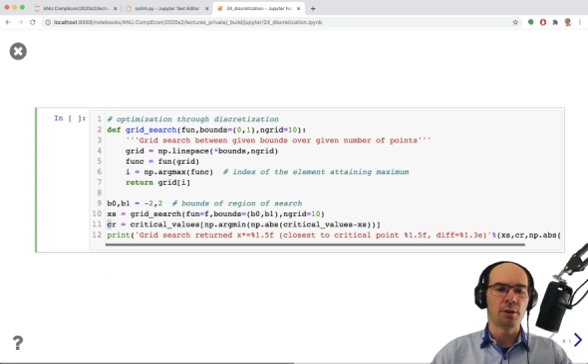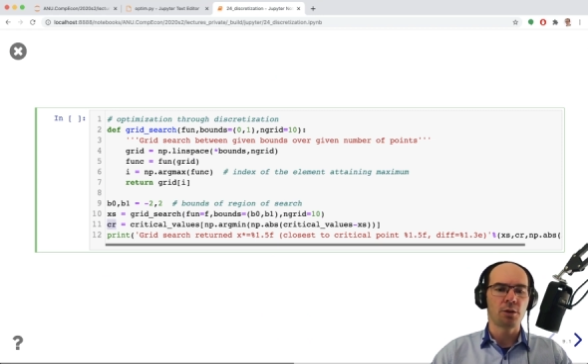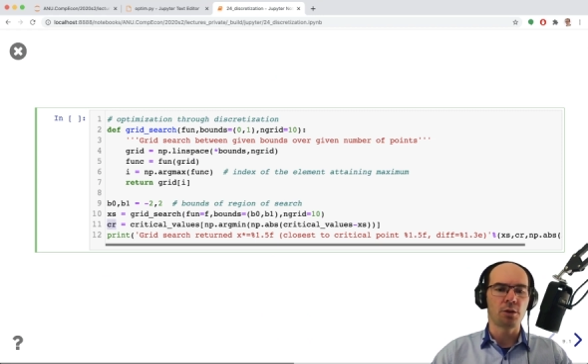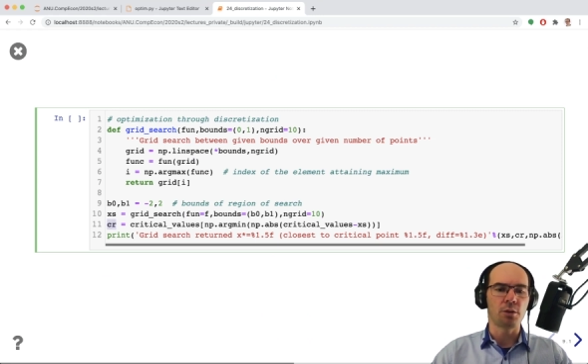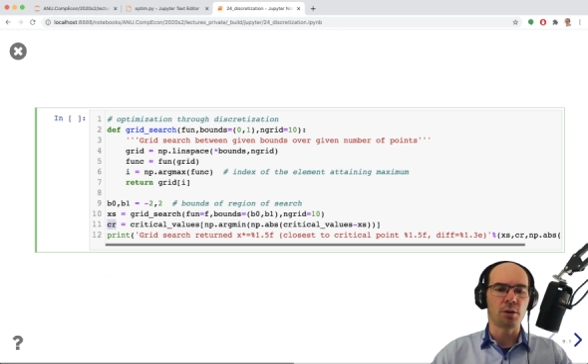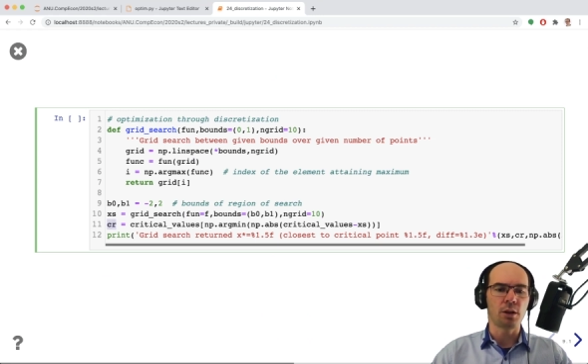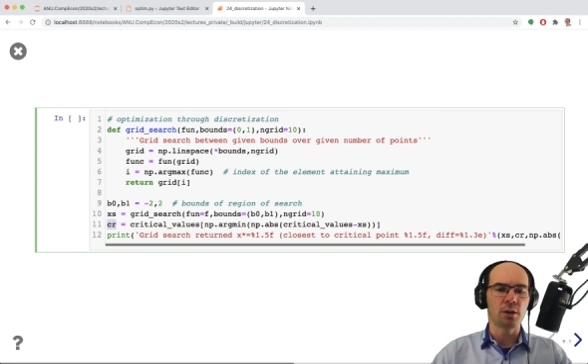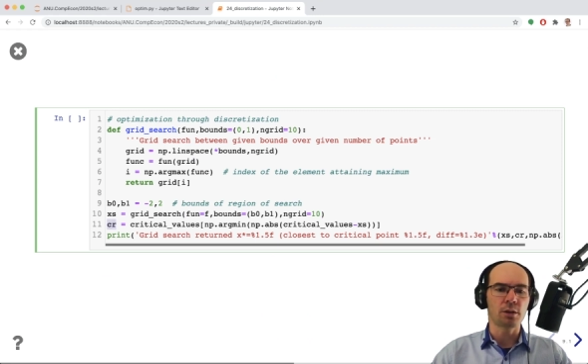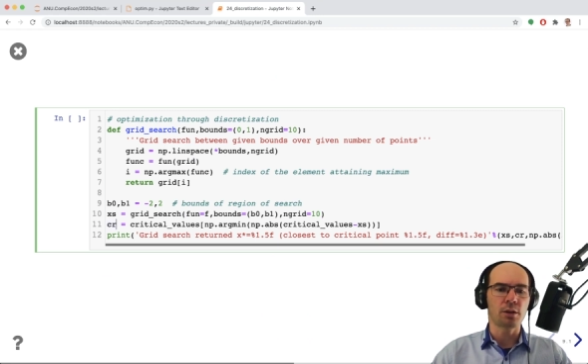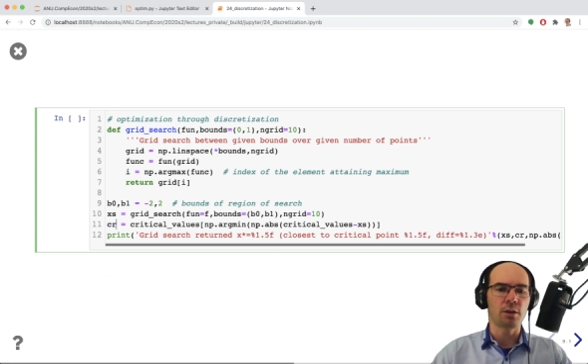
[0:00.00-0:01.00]
So
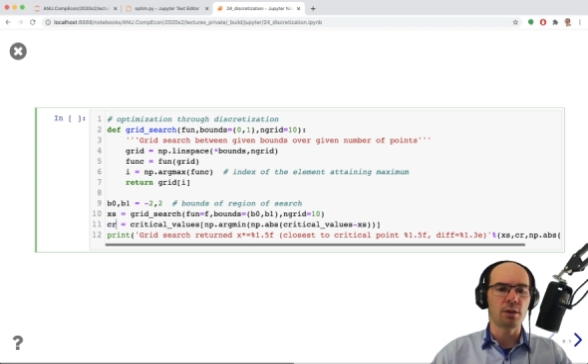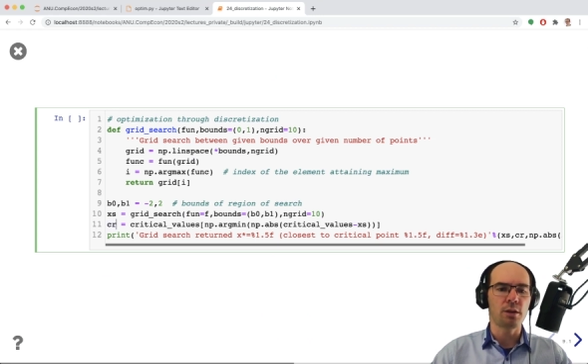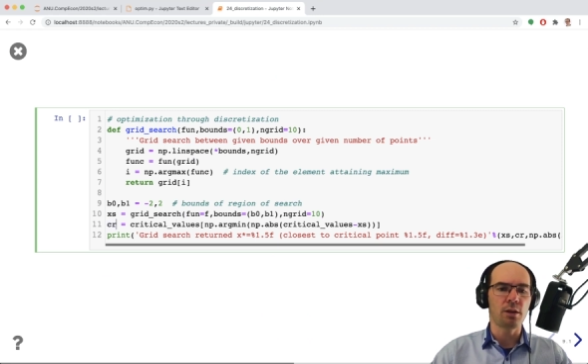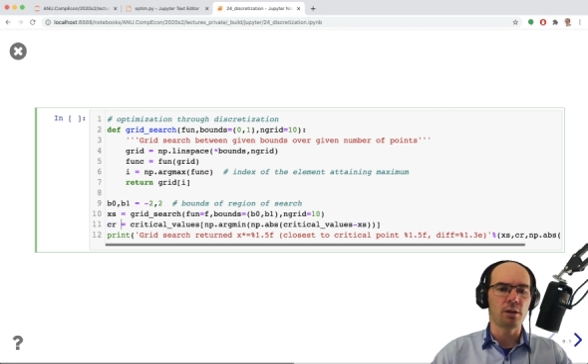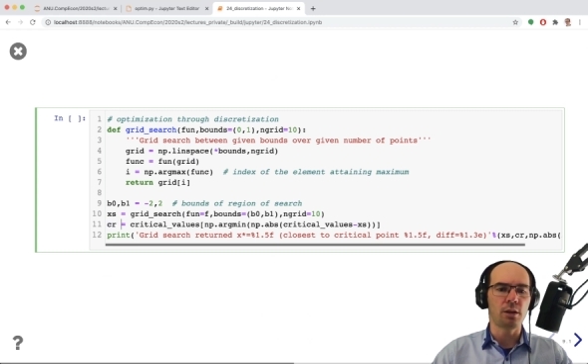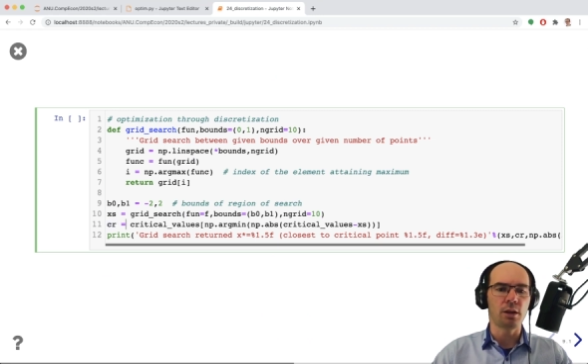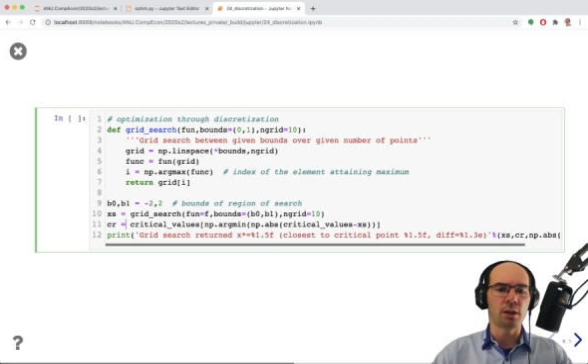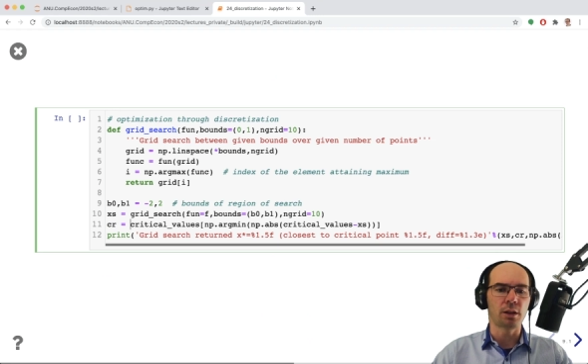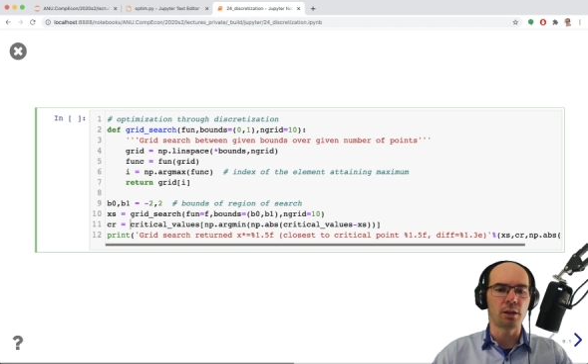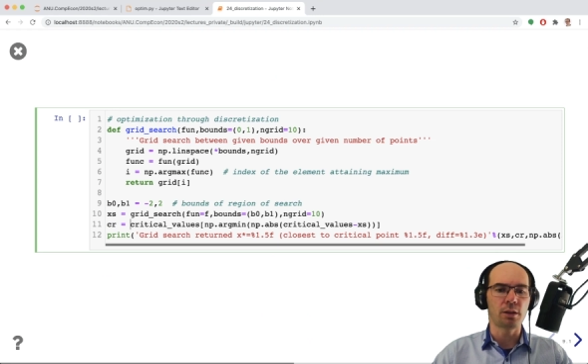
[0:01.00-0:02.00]
here's the
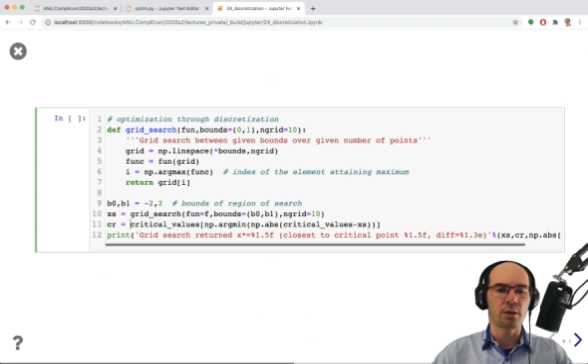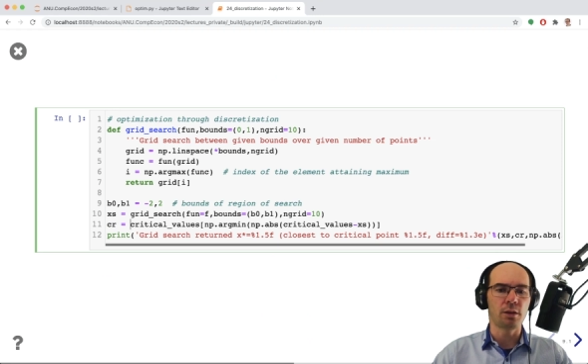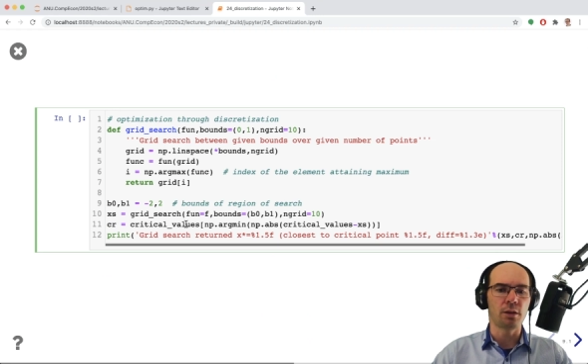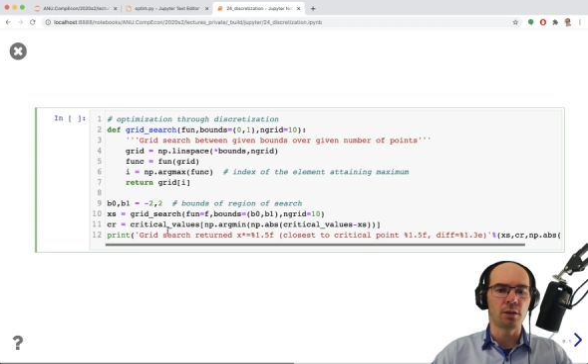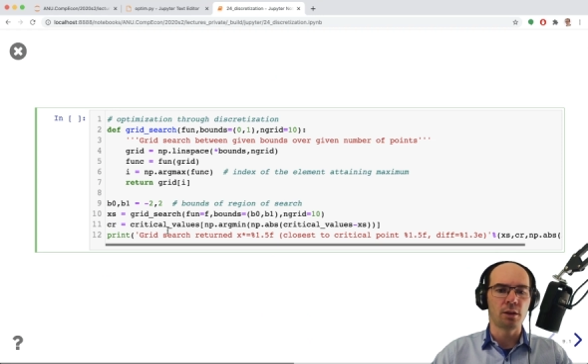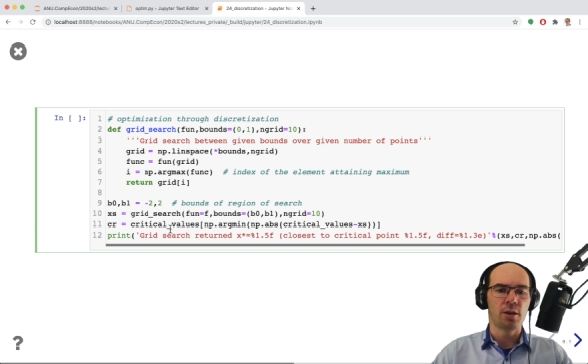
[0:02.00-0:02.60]
CR is the,